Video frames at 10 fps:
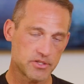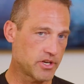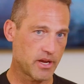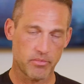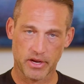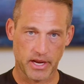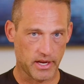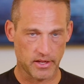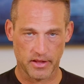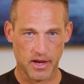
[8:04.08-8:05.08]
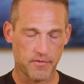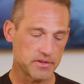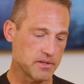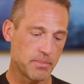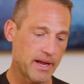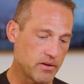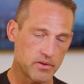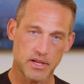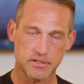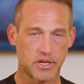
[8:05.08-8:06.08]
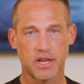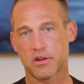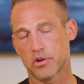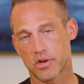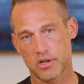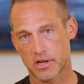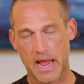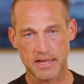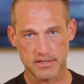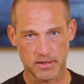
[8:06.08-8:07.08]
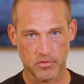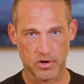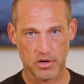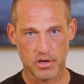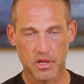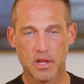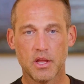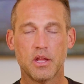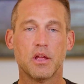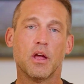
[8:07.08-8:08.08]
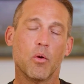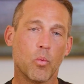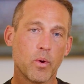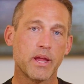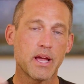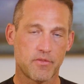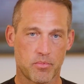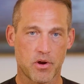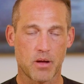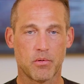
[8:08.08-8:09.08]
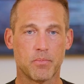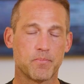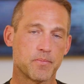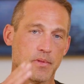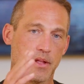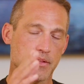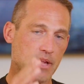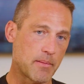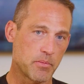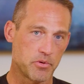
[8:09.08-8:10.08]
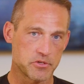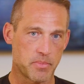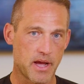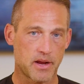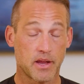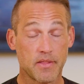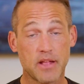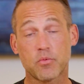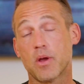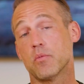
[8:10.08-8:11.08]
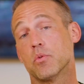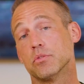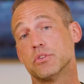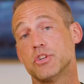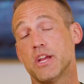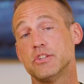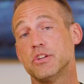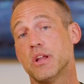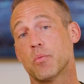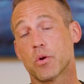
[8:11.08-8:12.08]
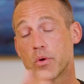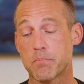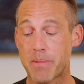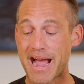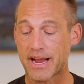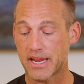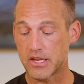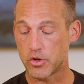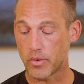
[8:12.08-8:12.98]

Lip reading: you can't bring cake to the office, and Biden says you can't cook on gas anymore. We have a problem, and it's time to push back. And that's why the world is changing, and we're going back into a